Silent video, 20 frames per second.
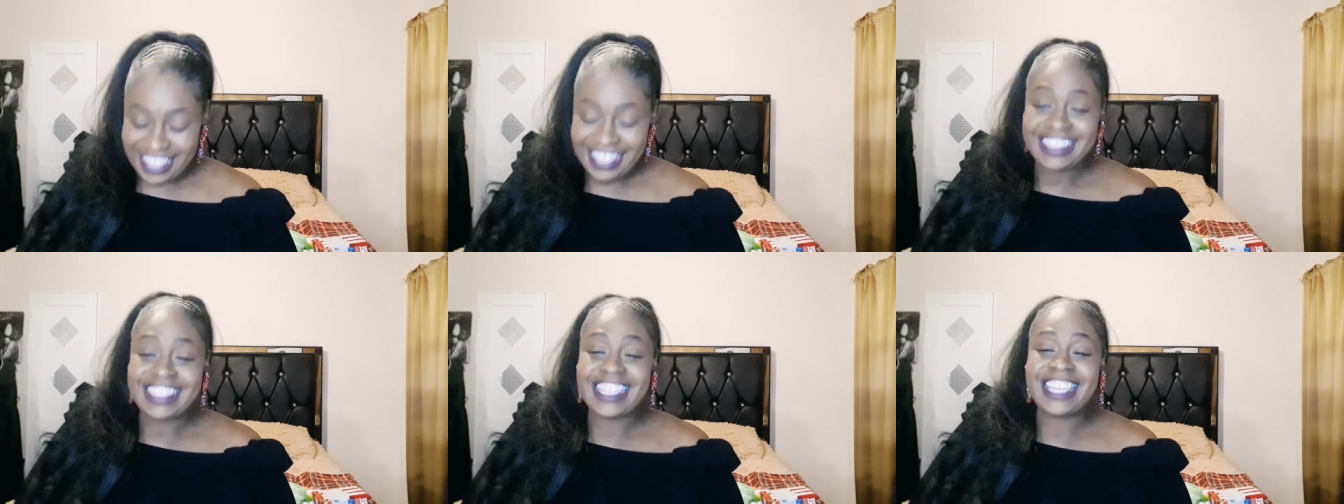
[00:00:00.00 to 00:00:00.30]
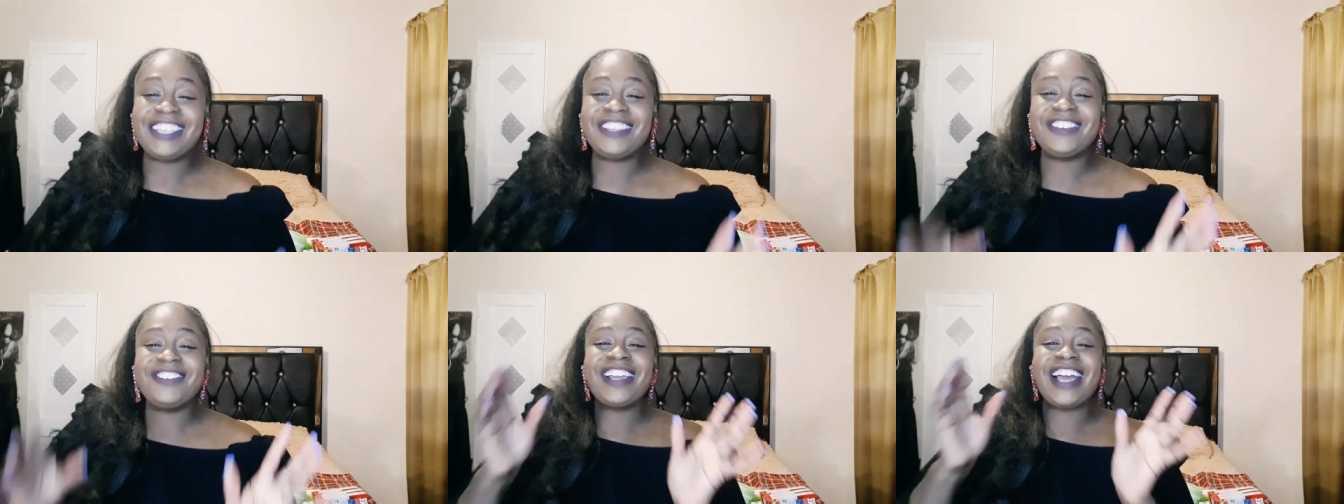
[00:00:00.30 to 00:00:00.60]

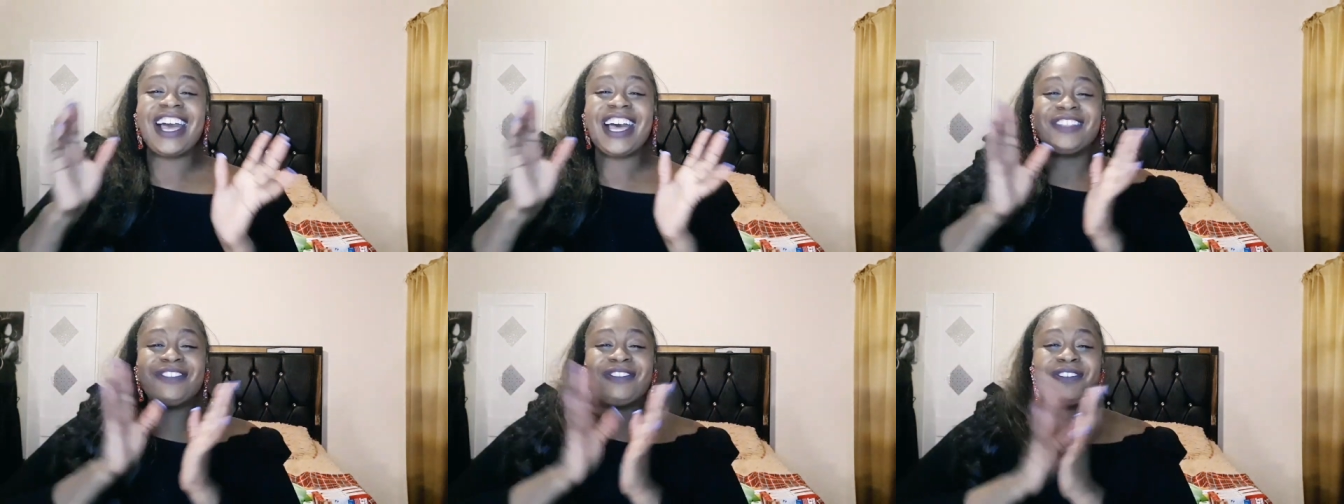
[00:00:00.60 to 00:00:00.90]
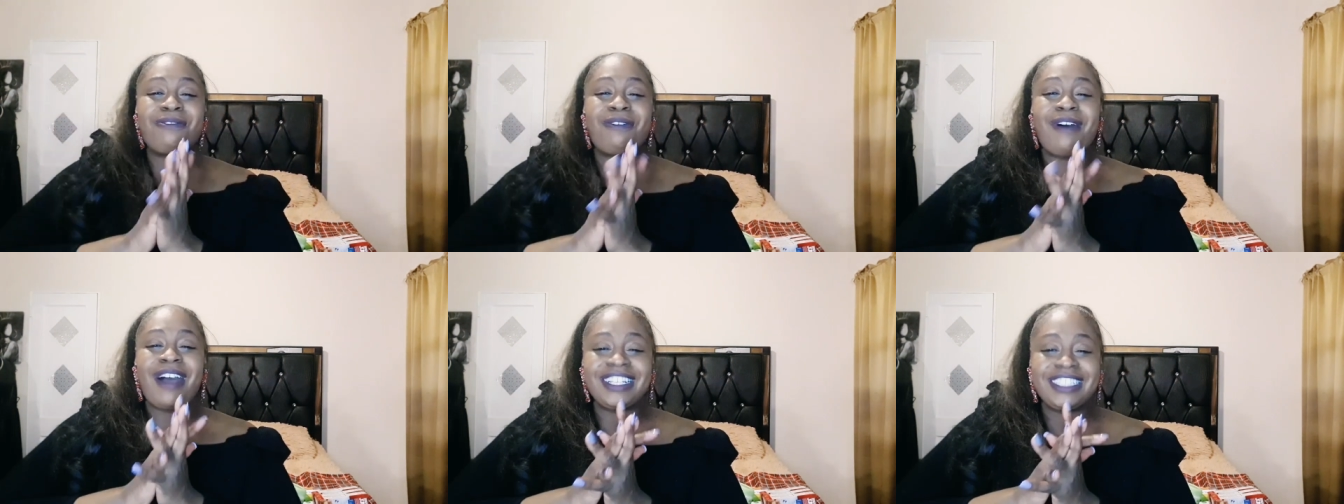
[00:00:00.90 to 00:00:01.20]
Thank you guys
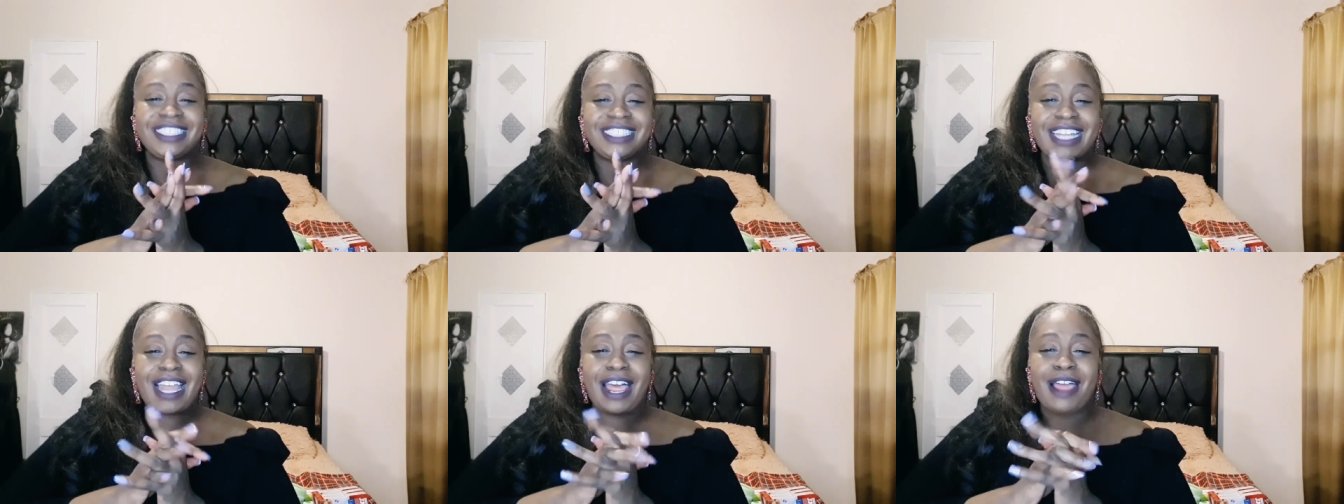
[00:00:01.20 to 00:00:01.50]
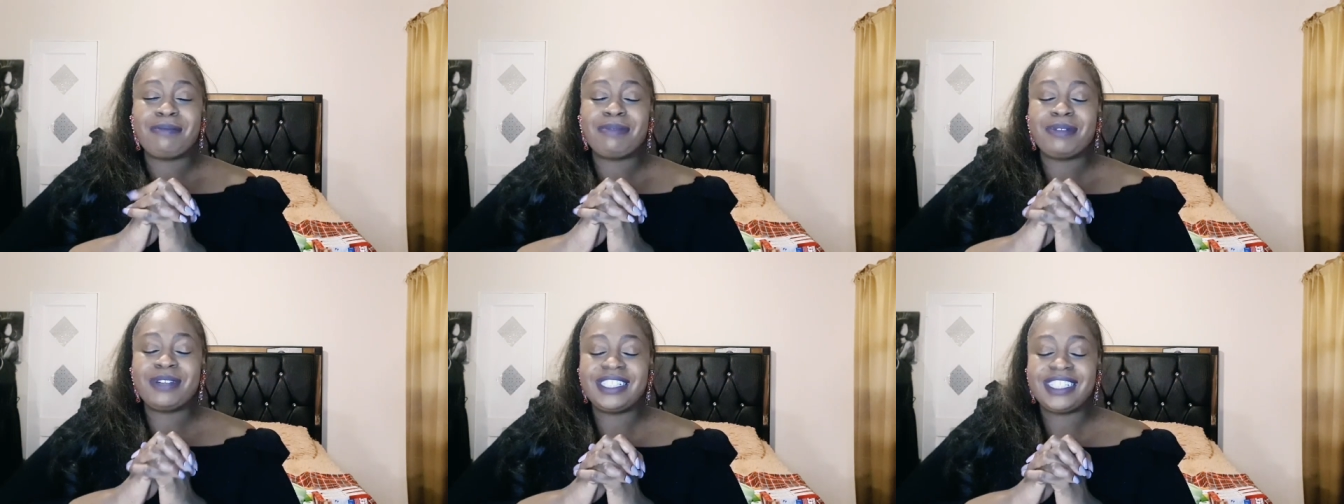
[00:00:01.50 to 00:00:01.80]
for watching. I
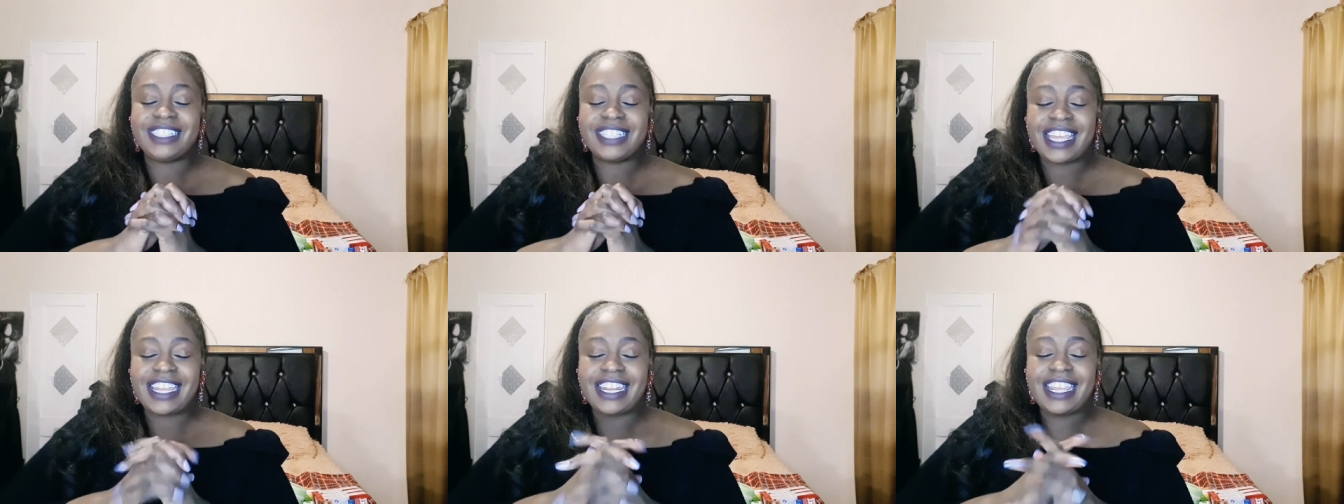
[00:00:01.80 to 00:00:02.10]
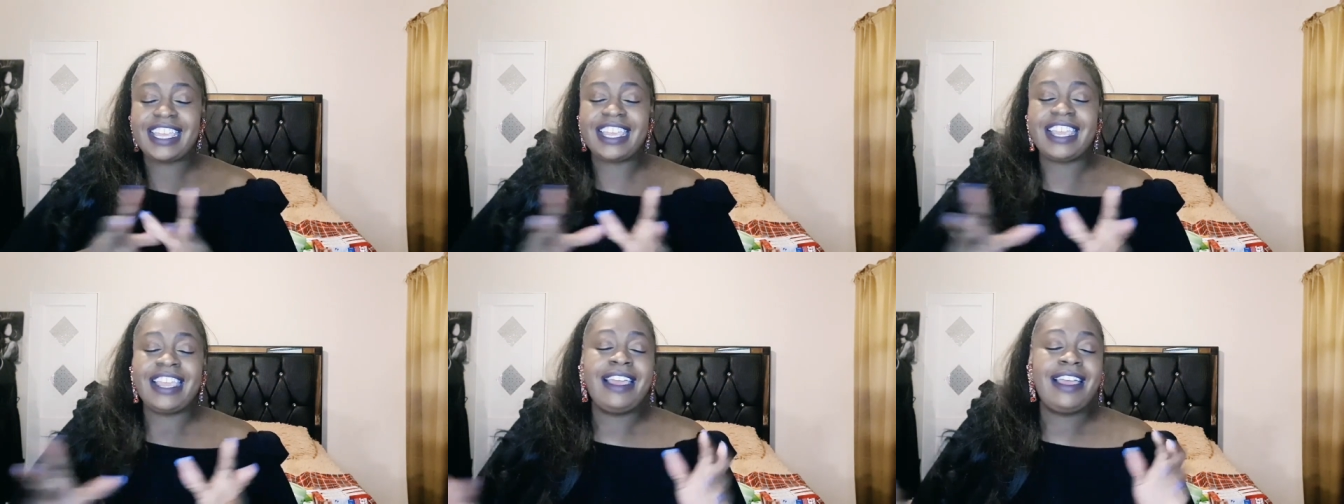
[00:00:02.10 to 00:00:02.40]
appreciate
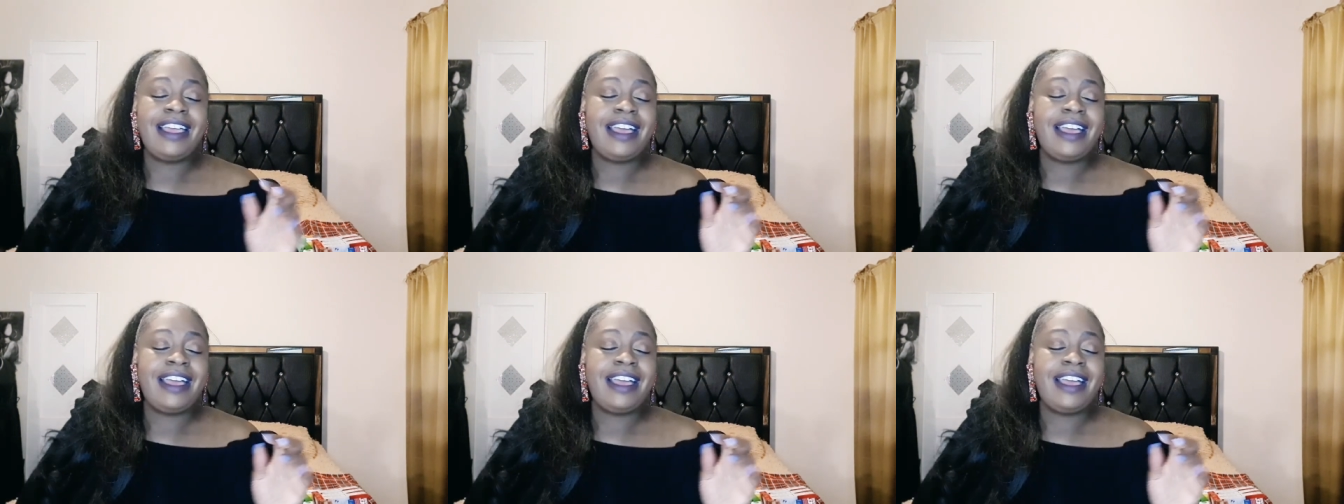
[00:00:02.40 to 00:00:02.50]
it.